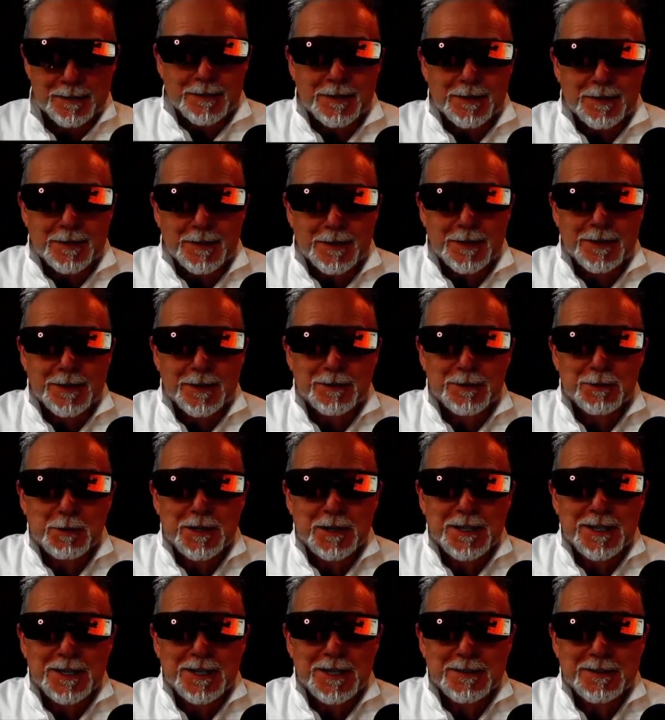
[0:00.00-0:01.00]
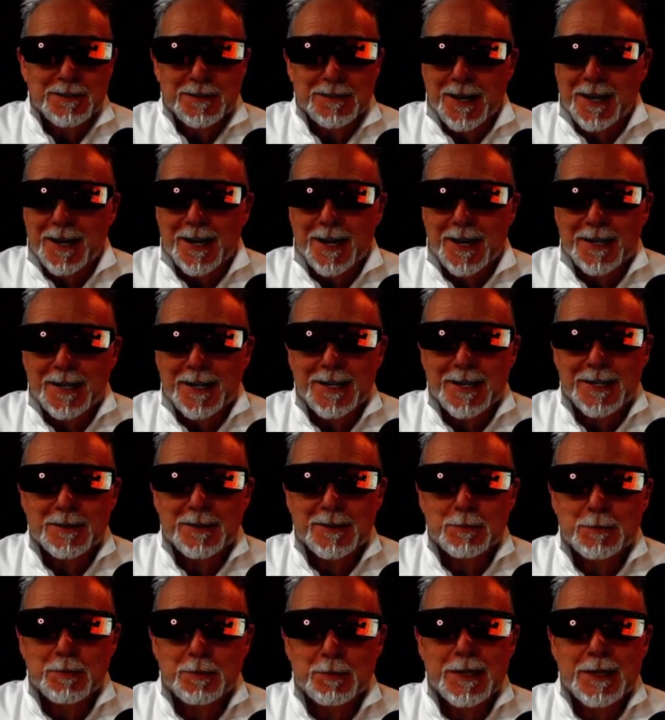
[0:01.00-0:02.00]
it is what it is. I, I, can't
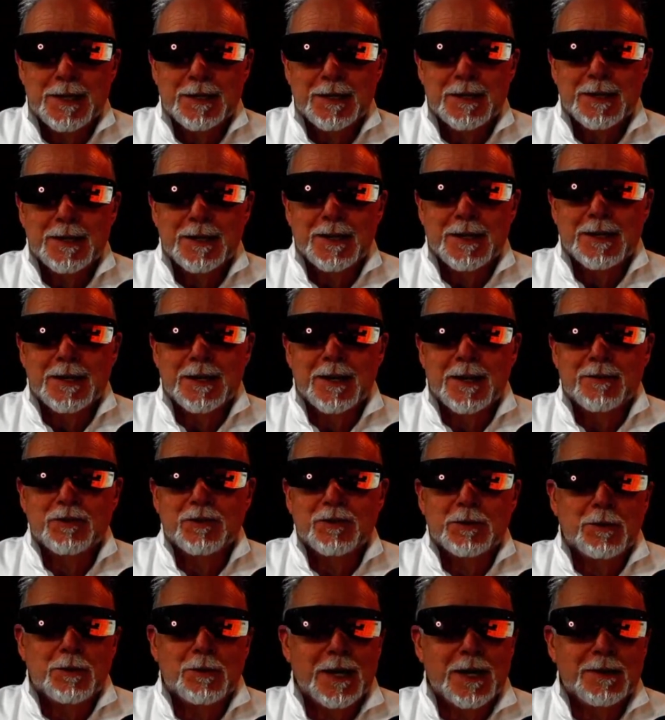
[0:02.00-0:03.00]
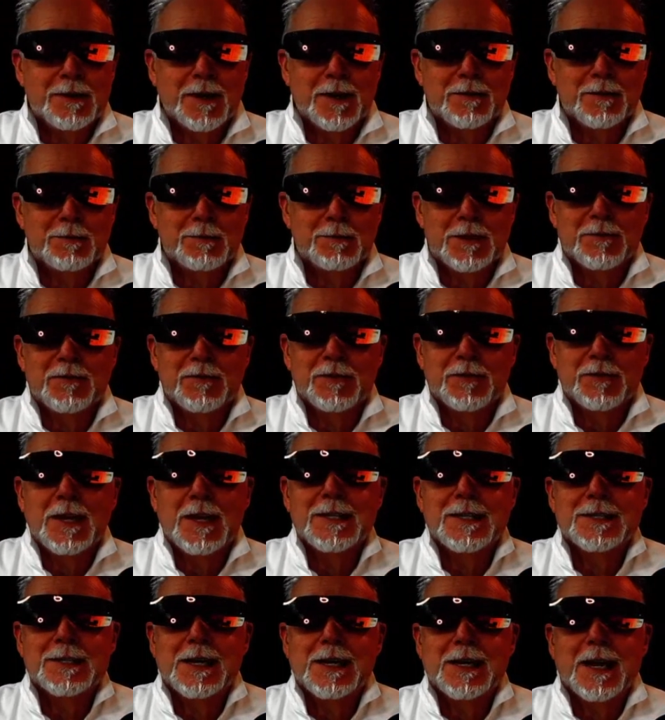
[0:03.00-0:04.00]
explain it. And also, I, have been
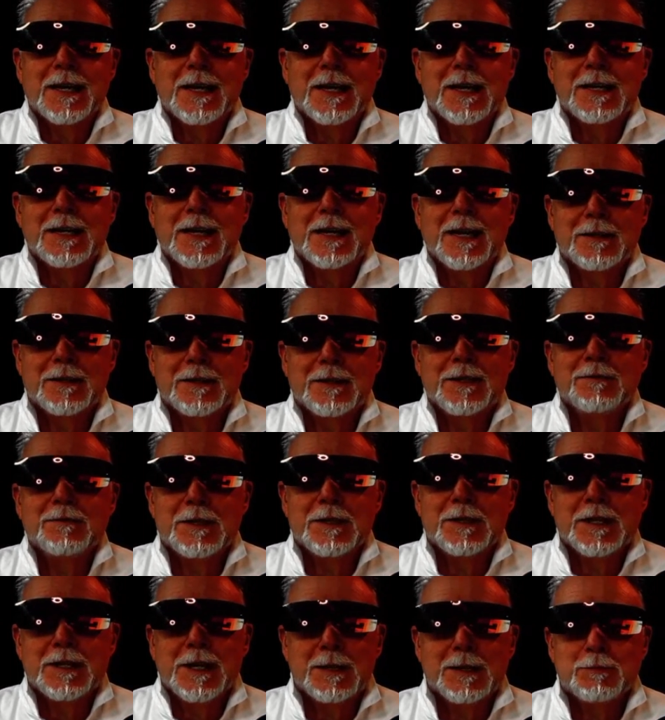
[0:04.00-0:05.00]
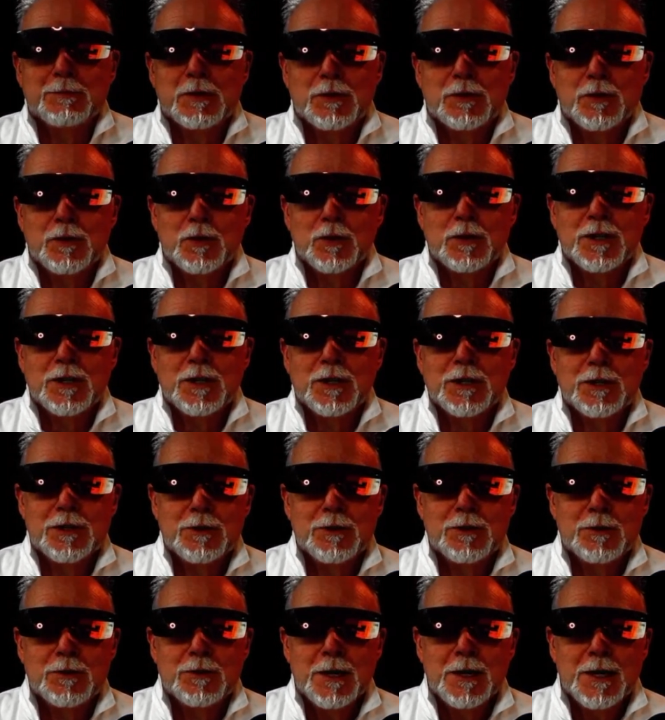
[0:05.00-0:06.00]
advised that I can't leave the capsule, nor can
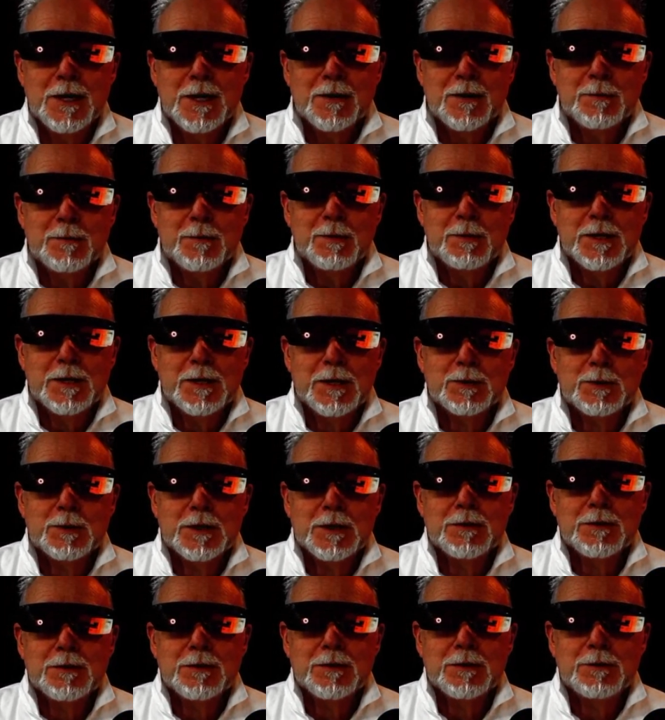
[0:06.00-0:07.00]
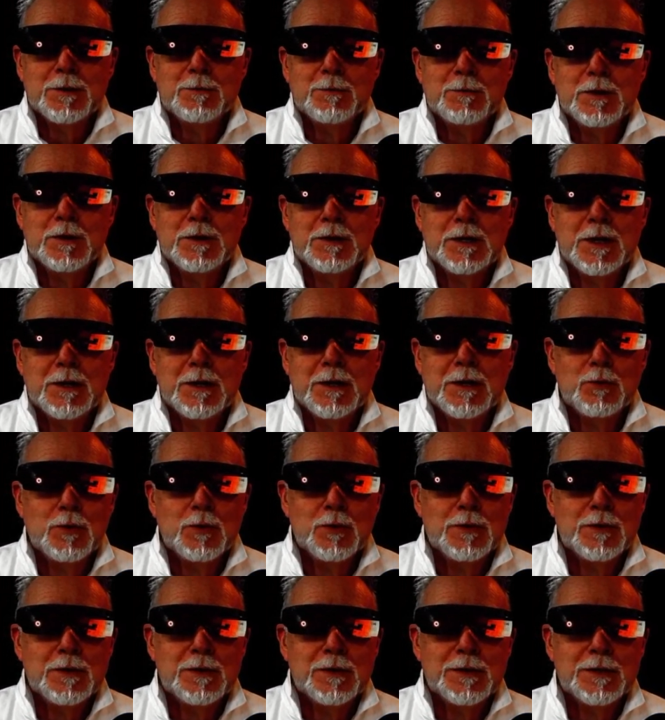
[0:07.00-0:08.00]
you. The best we can do is communicate with
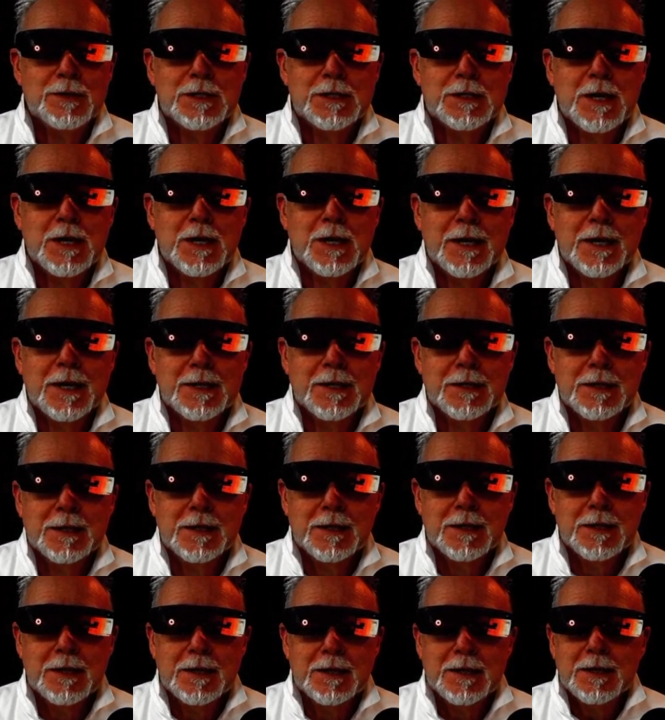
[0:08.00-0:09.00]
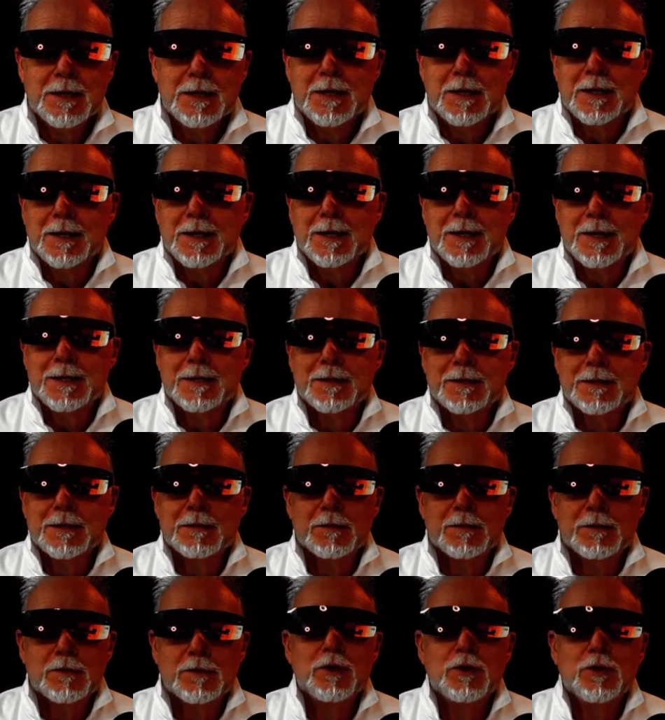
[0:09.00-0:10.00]
an assigned uh,
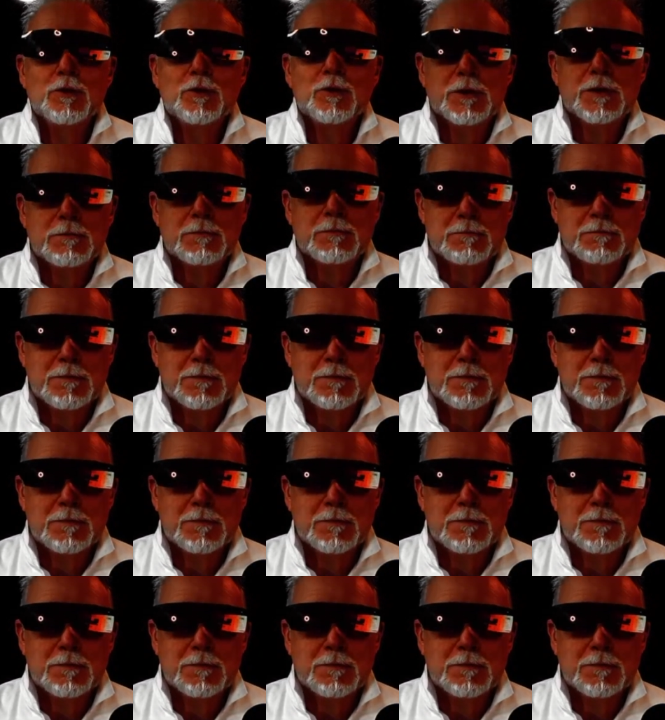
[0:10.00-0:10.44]
human.